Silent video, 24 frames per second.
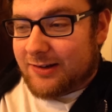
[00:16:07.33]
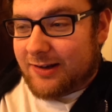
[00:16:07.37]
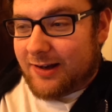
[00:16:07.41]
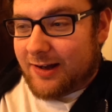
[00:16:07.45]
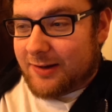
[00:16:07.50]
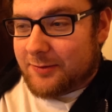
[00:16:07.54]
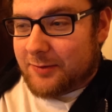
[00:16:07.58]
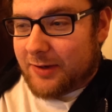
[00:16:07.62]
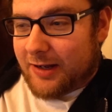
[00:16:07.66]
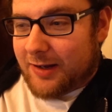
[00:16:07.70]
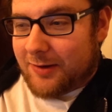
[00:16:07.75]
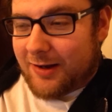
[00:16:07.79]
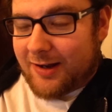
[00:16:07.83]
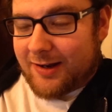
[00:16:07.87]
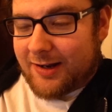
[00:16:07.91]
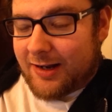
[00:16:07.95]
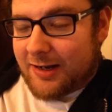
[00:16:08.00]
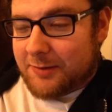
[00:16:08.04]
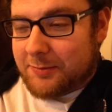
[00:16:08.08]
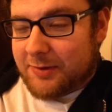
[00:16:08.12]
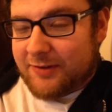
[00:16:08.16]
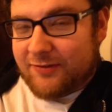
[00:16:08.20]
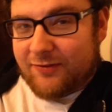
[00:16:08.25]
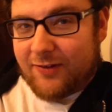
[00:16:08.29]

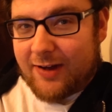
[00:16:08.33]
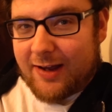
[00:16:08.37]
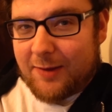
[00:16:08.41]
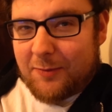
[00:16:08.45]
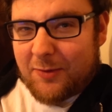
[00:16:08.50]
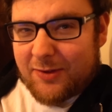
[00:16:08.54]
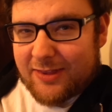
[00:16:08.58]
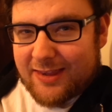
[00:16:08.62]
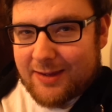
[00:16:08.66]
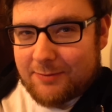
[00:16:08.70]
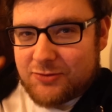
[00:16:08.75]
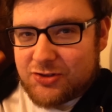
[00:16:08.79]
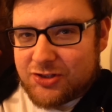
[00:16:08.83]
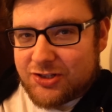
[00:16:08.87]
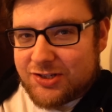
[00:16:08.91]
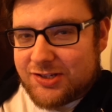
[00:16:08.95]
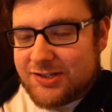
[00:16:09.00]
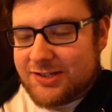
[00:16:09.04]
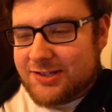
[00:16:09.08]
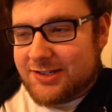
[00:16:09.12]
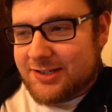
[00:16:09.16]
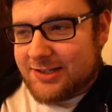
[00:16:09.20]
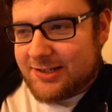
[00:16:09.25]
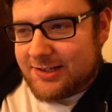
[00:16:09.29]
I'd be fine with them
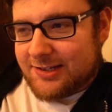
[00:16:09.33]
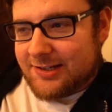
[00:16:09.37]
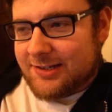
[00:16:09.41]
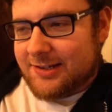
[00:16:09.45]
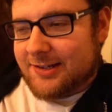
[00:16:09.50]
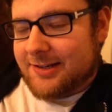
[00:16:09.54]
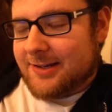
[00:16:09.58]
just